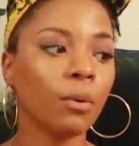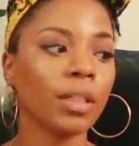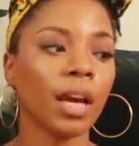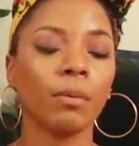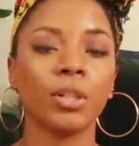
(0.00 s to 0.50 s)
or
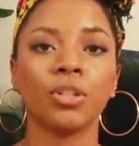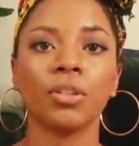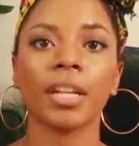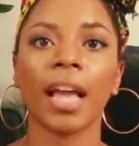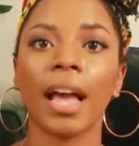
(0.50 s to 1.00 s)
that we
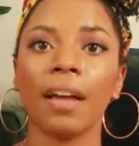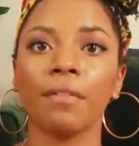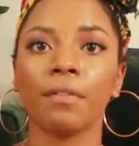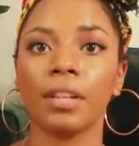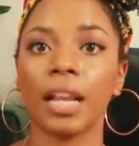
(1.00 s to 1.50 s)
shouldn't
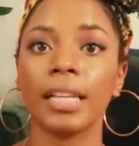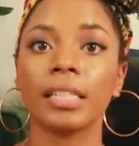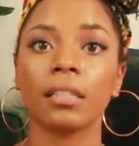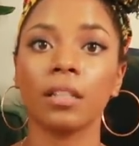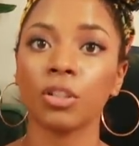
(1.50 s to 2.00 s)
have
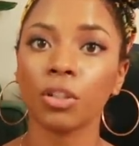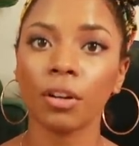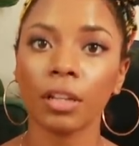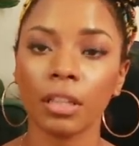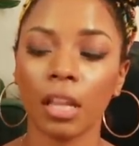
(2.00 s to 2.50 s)
nice
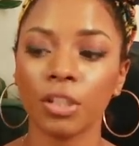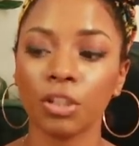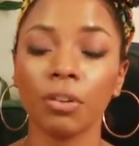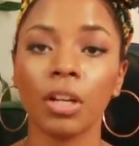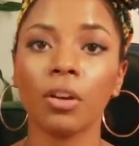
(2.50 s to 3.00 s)
luxury
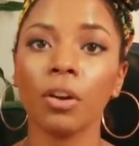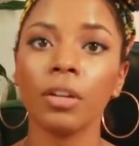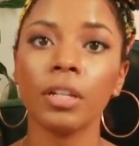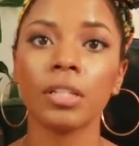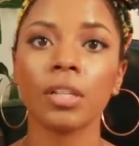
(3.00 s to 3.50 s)
luxury
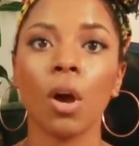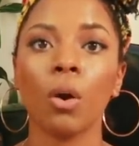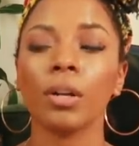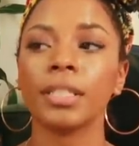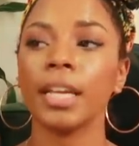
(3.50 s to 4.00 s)
goods
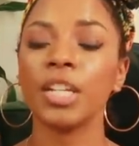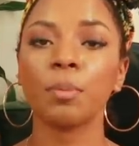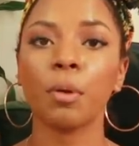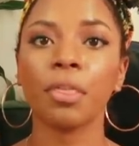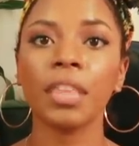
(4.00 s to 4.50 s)
or
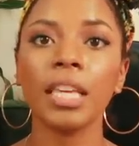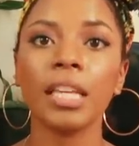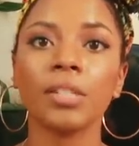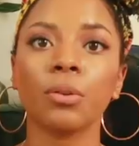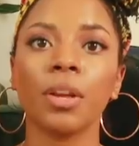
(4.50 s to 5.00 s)
tangible things,